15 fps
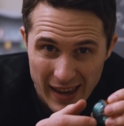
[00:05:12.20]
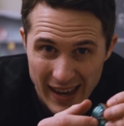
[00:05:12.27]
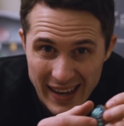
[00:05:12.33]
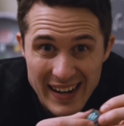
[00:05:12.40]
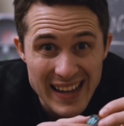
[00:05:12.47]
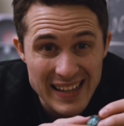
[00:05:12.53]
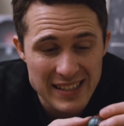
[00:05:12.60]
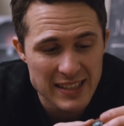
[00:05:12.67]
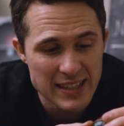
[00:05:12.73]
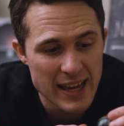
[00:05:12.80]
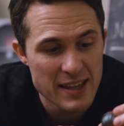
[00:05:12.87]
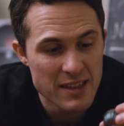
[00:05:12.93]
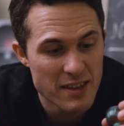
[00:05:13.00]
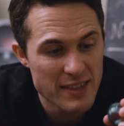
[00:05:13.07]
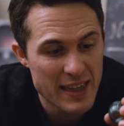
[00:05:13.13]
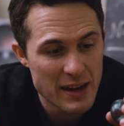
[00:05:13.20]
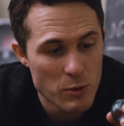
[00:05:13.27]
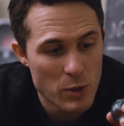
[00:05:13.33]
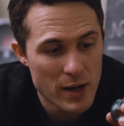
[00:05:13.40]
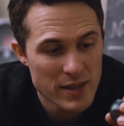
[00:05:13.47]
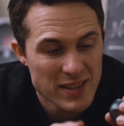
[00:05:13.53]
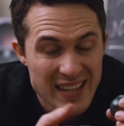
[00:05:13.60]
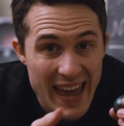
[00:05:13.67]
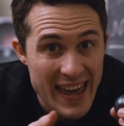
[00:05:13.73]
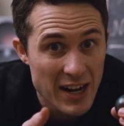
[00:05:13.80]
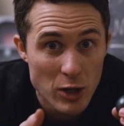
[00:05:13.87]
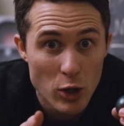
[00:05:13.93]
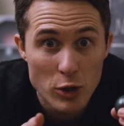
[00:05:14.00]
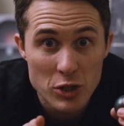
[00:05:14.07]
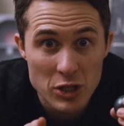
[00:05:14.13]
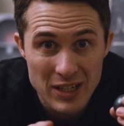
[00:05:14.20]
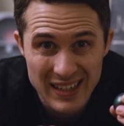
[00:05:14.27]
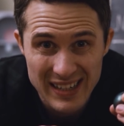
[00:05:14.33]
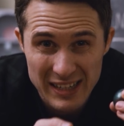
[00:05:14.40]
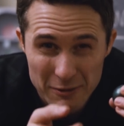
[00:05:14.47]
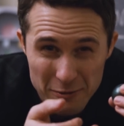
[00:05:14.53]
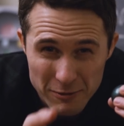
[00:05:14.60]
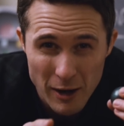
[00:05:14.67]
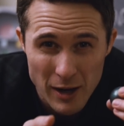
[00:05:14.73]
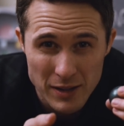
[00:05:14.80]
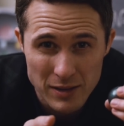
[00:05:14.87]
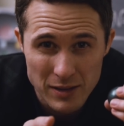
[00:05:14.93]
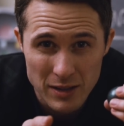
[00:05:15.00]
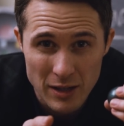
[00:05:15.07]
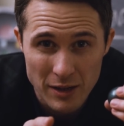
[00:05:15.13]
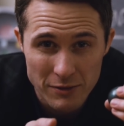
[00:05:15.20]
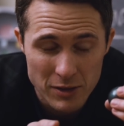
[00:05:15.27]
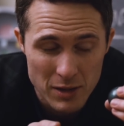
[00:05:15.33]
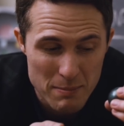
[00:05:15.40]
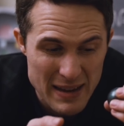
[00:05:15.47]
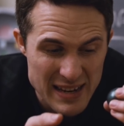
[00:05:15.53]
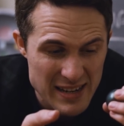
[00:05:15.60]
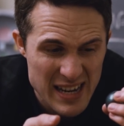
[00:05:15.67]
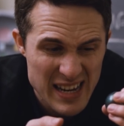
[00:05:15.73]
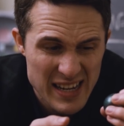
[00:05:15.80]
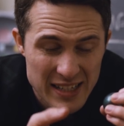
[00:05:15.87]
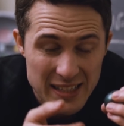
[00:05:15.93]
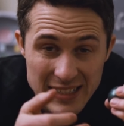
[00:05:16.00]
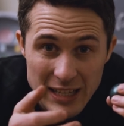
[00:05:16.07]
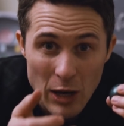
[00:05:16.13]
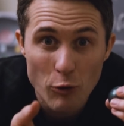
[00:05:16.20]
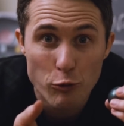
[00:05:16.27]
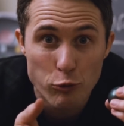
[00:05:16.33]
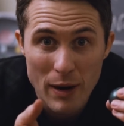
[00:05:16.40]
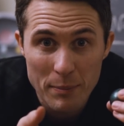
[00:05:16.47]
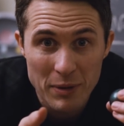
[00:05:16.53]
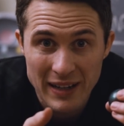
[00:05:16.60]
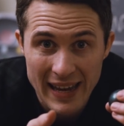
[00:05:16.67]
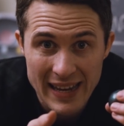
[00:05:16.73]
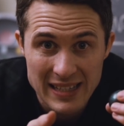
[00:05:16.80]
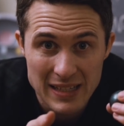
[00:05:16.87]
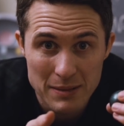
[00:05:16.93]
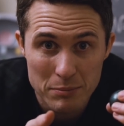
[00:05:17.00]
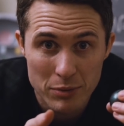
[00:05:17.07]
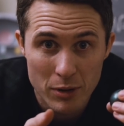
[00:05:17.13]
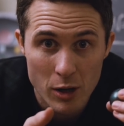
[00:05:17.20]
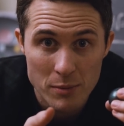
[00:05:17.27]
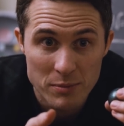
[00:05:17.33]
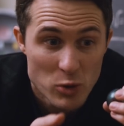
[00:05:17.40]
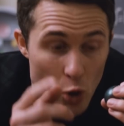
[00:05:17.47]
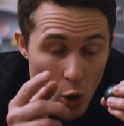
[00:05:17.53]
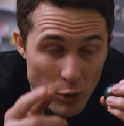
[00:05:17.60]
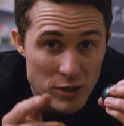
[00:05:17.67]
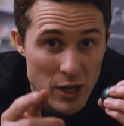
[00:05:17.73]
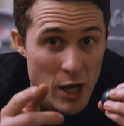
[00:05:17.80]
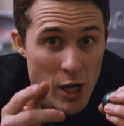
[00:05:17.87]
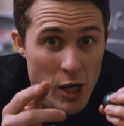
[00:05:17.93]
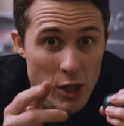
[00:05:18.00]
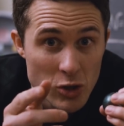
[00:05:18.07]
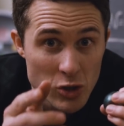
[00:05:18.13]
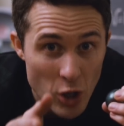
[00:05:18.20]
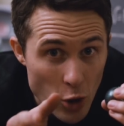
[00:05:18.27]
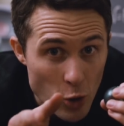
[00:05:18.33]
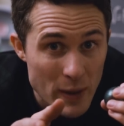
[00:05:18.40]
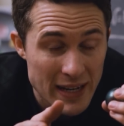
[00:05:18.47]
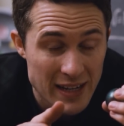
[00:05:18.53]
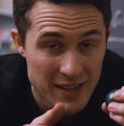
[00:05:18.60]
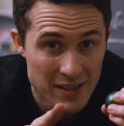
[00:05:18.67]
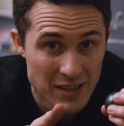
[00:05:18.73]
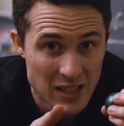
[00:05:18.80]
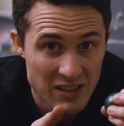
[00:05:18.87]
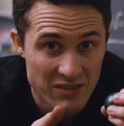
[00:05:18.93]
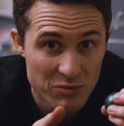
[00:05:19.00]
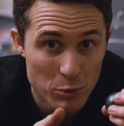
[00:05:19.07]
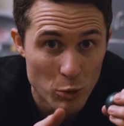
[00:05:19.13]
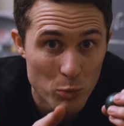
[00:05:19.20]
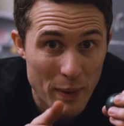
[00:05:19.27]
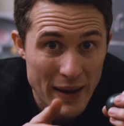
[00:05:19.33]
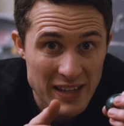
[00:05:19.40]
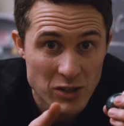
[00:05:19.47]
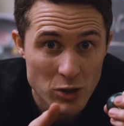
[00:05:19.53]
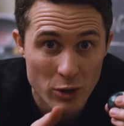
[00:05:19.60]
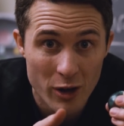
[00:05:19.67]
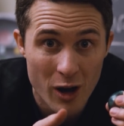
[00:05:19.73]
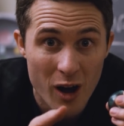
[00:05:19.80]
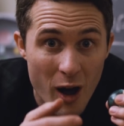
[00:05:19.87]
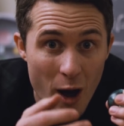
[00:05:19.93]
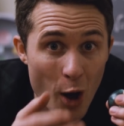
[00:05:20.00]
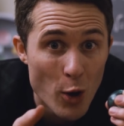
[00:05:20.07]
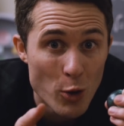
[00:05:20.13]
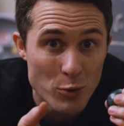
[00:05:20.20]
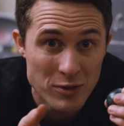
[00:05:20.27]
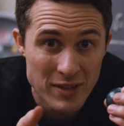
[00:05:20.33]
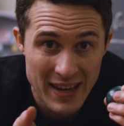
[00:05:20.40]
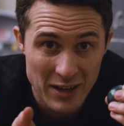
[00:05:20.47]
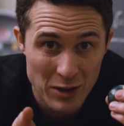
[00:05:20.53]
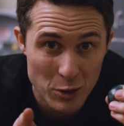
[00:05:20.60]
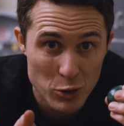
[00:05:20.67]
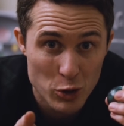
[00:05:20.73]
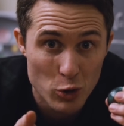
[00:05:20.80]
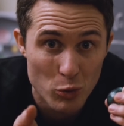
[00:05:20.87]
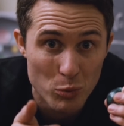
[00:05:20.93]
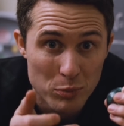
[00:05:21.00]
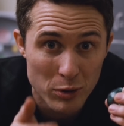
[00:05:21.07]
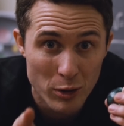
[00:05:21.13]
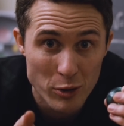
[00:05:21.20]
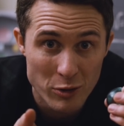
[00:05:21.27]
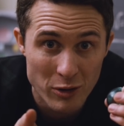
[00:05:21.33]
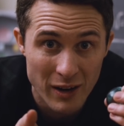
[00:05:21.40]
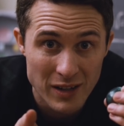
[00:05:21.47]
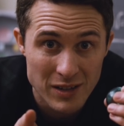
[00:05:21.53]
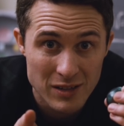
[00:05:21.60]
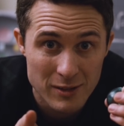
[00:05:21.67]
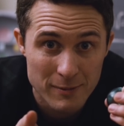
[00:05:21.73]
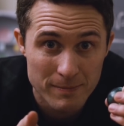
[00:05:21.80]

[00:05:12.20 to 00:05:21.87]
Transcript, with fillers: And let's say that they were technologically advanced enough to make self-replicating probes, not too inconceivable based on our own technological progress.